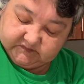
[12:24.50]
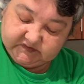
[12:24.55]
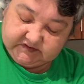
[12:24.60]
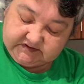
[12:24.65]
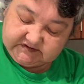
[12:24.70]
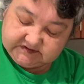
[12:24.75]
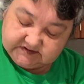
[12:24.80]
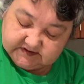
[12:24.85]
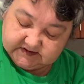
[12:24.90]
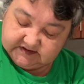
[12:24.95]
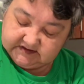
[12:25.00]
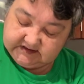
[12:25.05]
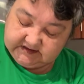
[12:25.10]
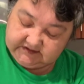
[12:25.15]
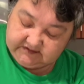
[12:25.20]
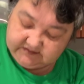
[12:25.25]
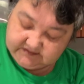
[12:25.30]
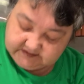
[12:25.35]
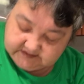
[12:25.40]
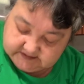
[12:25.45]
So that you get
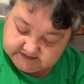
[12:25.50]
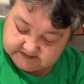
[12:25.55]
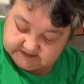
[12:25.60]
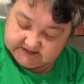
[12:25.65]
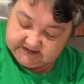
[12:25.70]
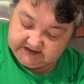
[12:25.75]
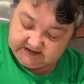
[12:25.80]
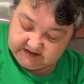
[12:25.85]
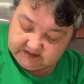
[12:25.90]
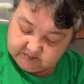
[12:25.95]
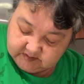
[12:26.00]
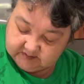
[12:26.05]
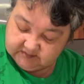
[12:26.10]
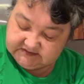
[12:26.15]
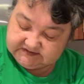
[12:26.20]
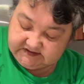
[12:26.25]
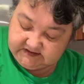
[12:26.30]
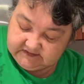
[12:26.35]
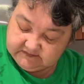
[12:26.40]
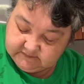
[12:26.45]
all the air
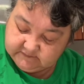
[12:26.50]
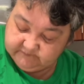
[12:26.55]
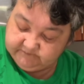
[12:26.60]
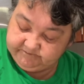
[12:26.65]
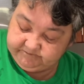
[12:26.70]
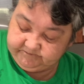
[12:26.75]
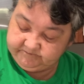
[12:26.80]
bubbles out,